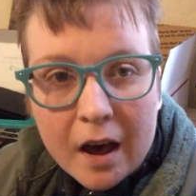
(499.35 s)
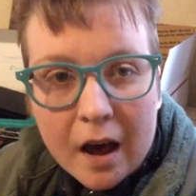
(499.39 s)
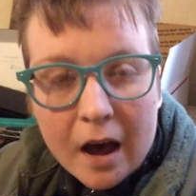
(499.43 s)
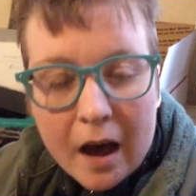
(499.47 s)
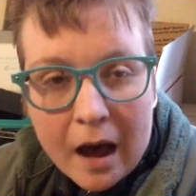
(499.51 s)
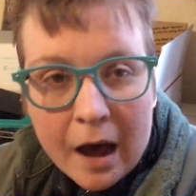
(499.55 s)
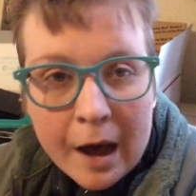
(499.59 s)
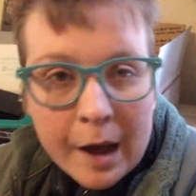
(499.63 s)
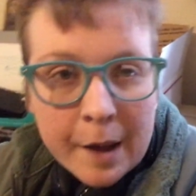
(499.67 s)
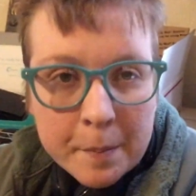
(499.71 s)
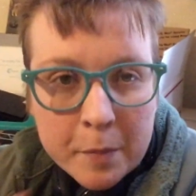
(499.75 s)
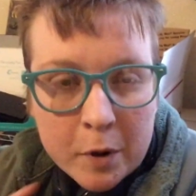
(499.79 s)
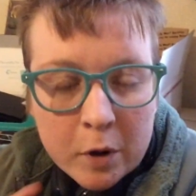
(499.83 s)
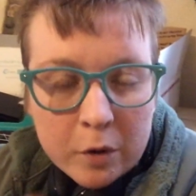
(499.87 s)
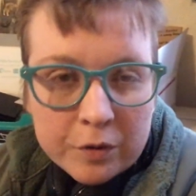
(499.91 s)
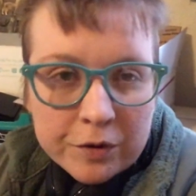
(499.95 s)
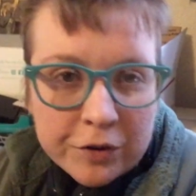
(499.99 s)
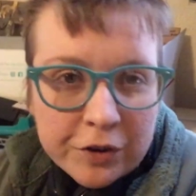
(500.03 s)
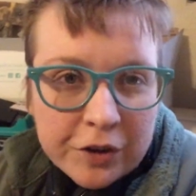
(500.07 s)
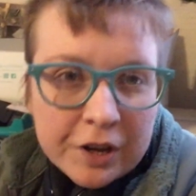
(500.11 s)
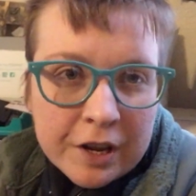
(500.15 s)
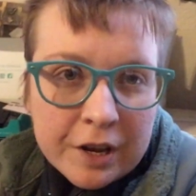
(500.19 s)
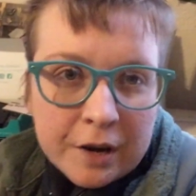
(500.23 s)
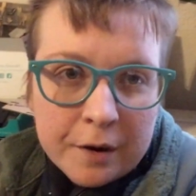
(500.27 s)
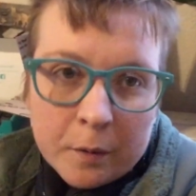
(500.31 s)
I
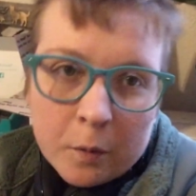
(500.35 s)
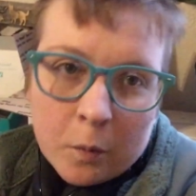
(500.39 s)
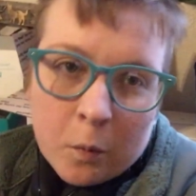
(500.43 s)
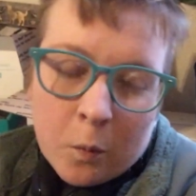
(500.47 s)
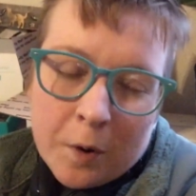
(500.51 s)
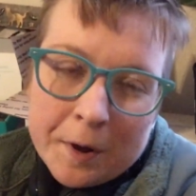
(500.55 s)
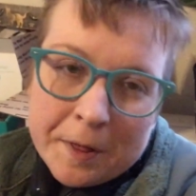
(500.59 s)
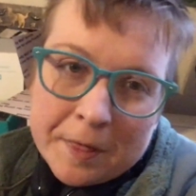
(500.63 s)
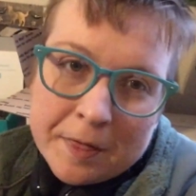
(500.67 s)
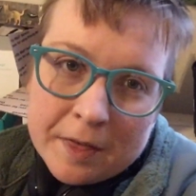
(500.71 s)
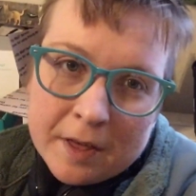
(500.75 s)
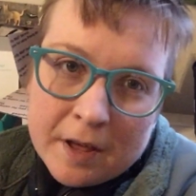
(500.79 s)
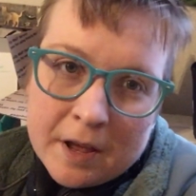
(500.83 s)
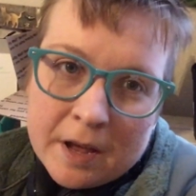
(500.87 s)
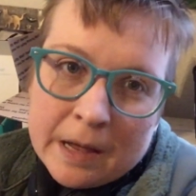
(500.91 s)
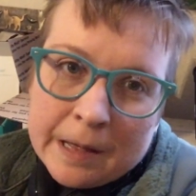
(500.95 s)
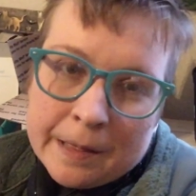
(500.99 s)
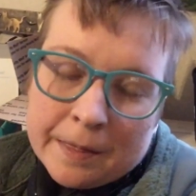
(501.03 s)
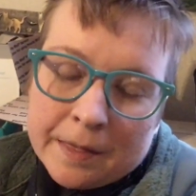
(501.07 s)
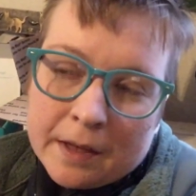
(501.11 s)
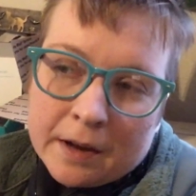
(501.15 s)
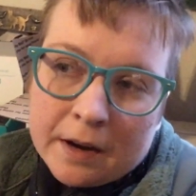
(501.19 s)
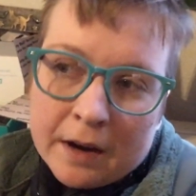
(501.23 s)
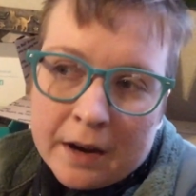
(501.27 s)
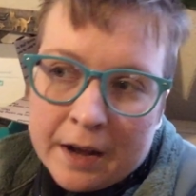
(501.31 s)
posted one thing
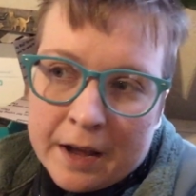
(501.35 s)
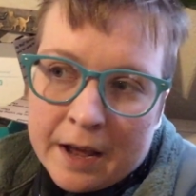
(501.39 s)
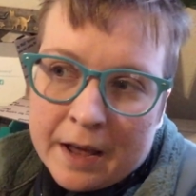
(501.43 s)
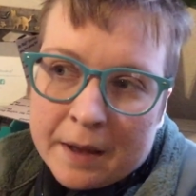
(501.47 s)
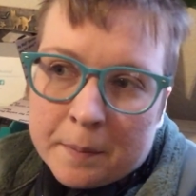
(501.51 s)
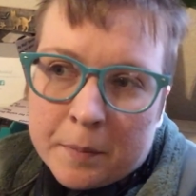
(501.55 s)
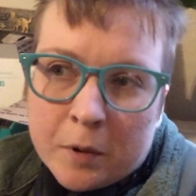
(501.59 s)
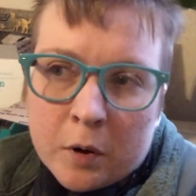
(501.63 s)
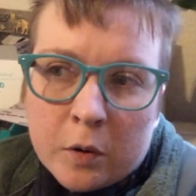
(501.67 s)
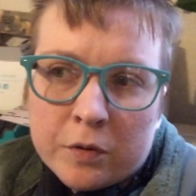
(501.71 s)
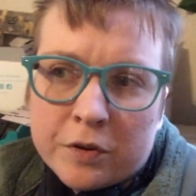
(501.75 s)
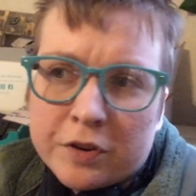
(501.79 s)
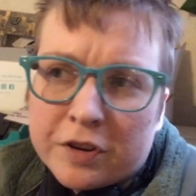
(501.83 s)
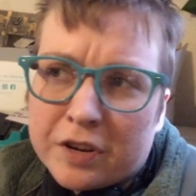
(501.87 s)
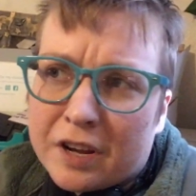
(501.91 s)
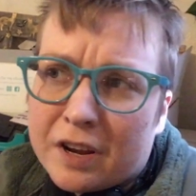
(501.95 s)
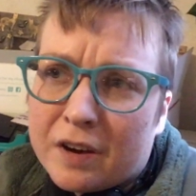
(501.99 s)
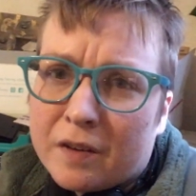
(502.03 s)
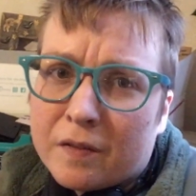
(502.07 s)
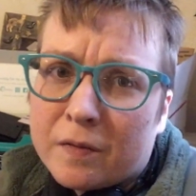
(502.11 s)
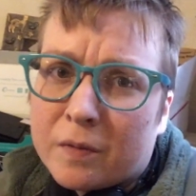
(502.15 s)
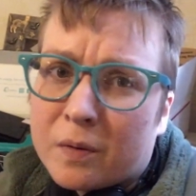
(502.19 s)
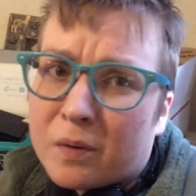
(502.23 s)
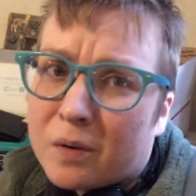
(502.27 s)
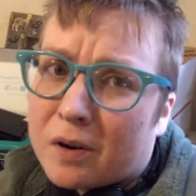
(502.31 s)
that I had posted
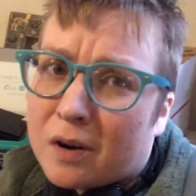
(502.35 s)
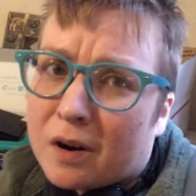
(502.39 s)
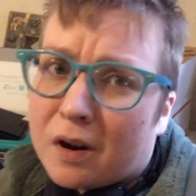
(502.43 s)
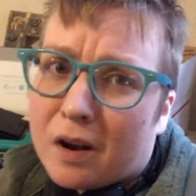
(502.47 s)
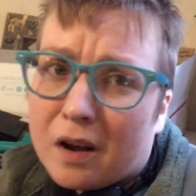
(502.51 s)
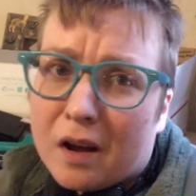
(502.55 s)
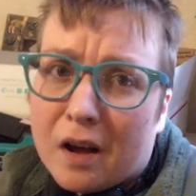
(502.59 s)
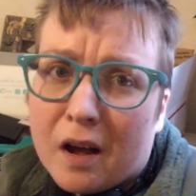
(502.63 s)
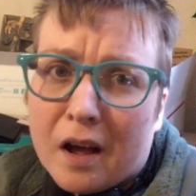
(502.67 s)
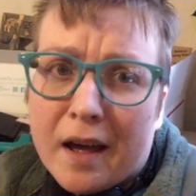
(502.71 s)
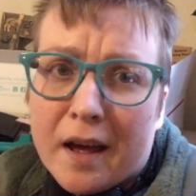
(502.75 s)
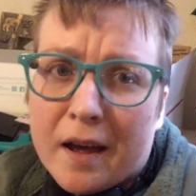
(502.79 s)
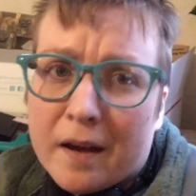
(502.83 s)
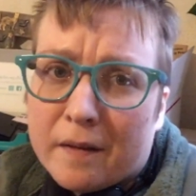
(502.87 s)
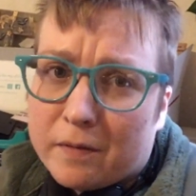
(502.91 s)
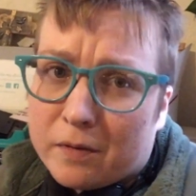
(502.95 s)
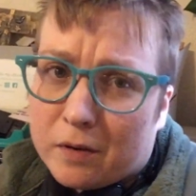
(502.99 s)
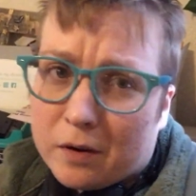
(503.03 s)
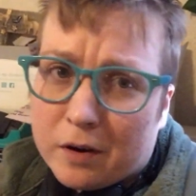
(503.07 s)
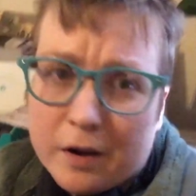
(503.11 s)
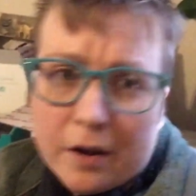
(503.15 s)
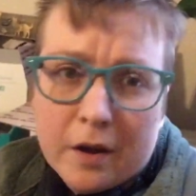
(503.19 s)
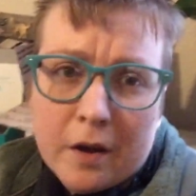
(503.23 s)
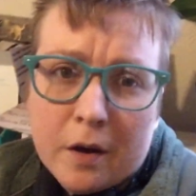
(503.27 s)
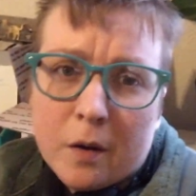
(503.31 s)
forever
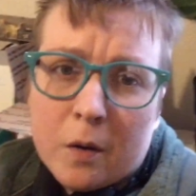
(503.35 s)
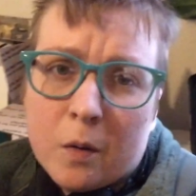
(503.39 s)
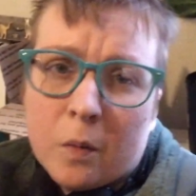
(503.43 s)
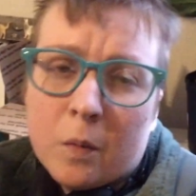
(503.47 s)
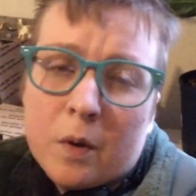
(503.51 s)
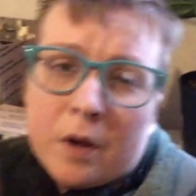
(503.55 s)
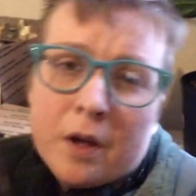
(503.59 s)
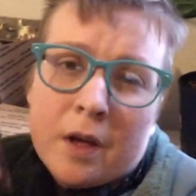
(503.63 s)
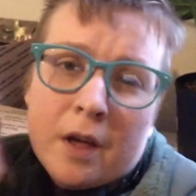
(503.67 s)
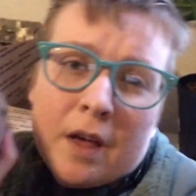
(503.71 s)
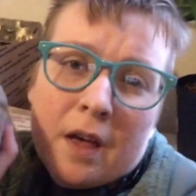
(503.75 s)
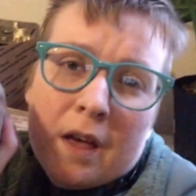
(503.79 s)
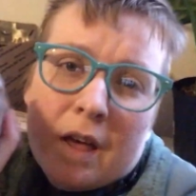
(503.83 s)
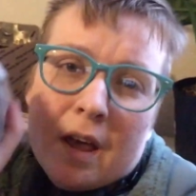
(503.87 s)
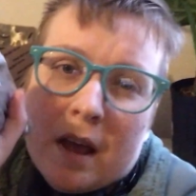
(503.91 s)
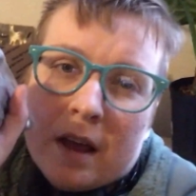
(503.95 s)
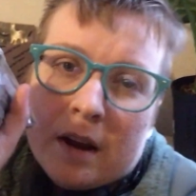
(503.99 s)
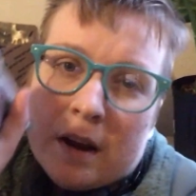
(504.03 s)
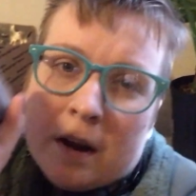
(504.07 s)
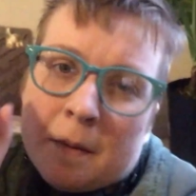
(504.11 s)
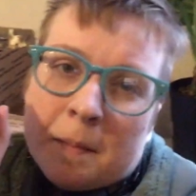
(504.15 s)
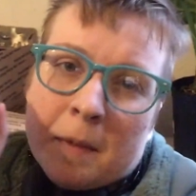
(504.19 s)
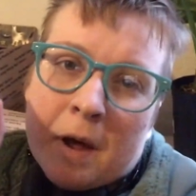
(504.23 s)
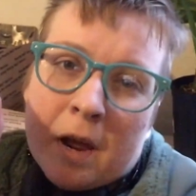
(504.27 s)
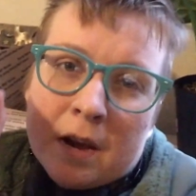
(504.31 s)
ago, and
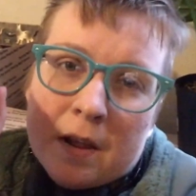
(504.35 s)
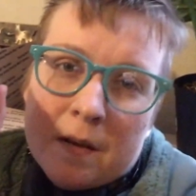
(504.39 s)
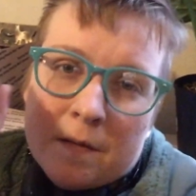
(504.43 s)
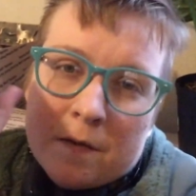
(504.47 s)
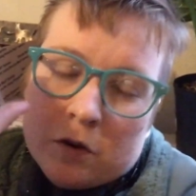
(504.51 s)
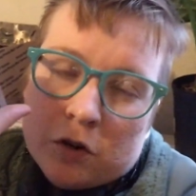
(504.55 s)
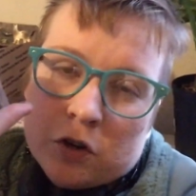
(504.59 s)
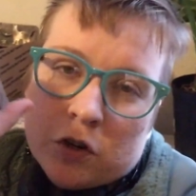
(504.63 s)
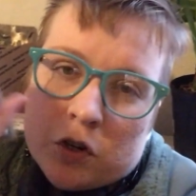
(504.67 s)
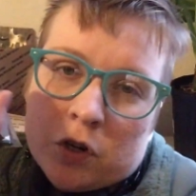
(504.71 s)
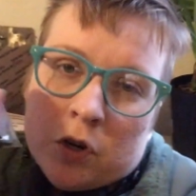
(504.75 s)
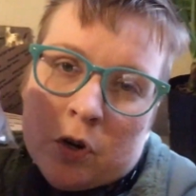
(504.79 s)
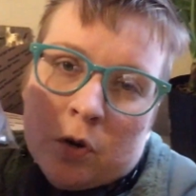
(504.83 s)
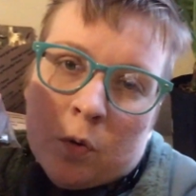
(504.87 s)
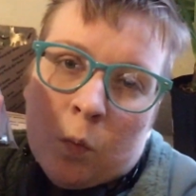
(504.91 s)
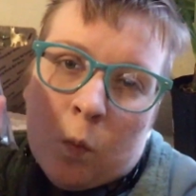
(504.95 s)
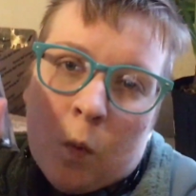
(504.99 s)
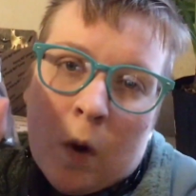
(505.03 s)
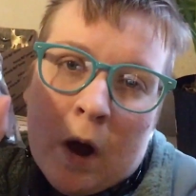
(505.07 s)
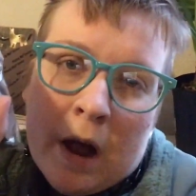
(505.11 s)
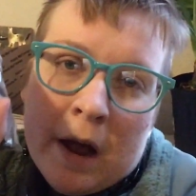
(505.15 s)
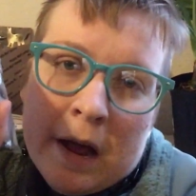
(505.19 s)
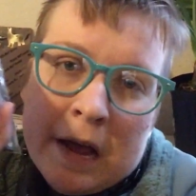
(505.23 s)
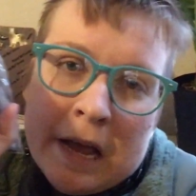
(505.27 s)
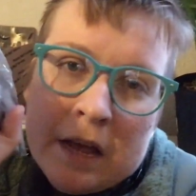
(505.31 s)
I'm not even sure
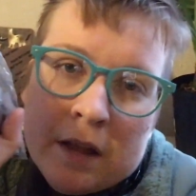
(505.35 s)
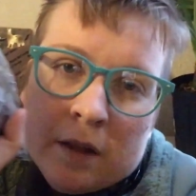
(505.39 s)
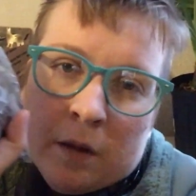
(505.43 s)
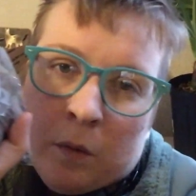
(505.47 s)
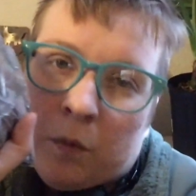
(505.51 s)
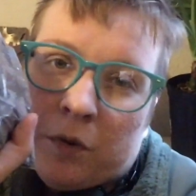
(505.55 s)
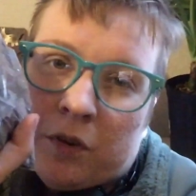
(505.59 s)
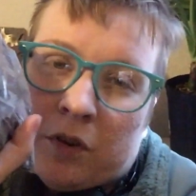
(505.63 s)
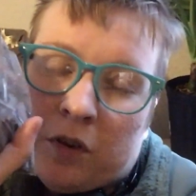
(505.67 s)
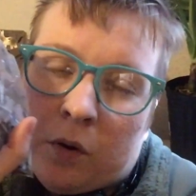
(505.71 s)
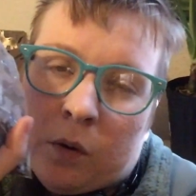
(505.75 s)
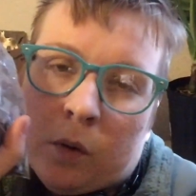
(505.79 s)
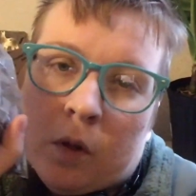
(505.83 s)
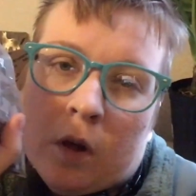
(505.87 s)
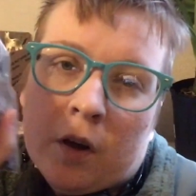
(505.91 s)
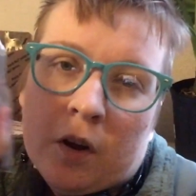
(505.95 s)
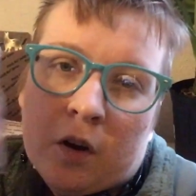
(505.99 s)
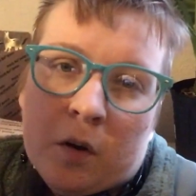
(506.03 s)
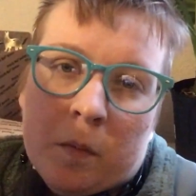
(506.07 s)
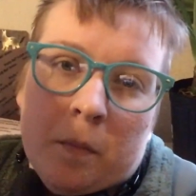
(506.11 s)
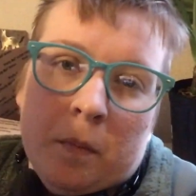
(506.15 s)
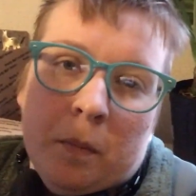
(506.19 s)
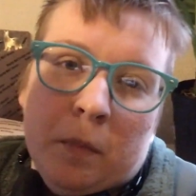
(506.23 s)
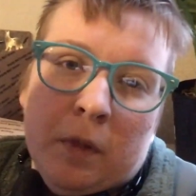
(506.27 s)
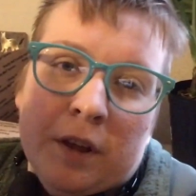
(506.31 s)
why it was no longer
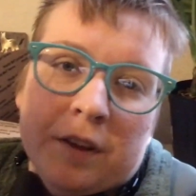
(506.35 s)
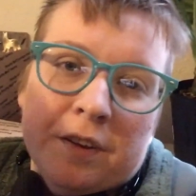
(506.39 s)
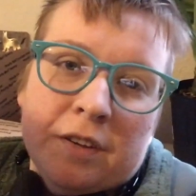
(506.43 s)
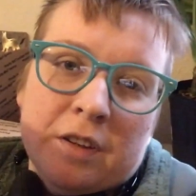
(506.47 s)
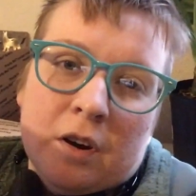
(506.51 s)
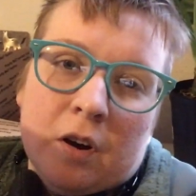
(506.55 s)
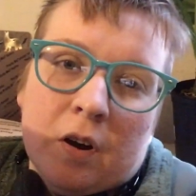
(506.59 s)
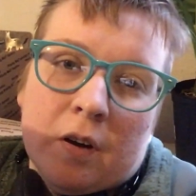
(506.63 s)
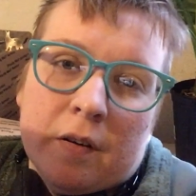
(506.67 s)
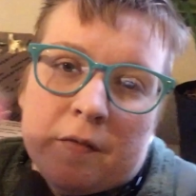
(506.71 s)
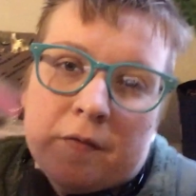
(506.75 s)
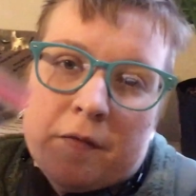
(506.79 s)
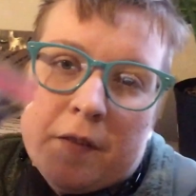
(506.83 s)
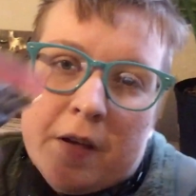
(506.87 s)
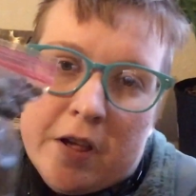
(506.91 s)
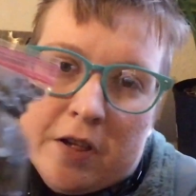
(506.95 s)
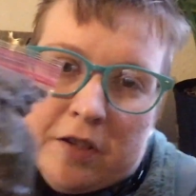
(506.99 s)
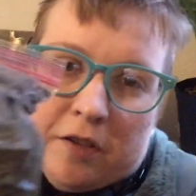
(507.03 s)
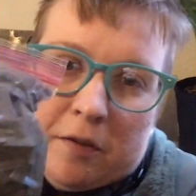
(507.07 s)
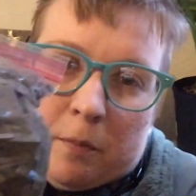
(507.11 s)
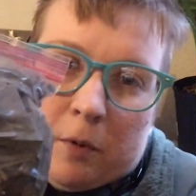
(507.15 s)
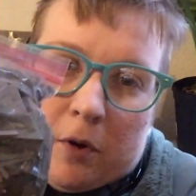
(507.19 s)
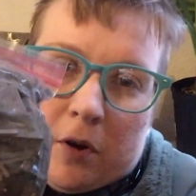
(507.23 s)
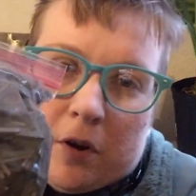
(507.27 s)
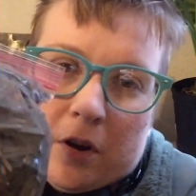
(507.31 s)
listed on
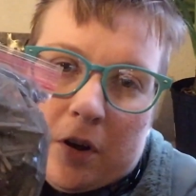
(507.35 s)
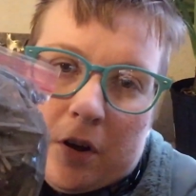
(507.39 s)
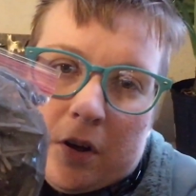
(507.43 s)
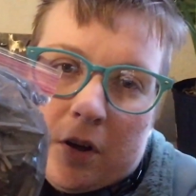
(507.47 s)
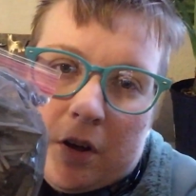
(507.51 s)
Facebook.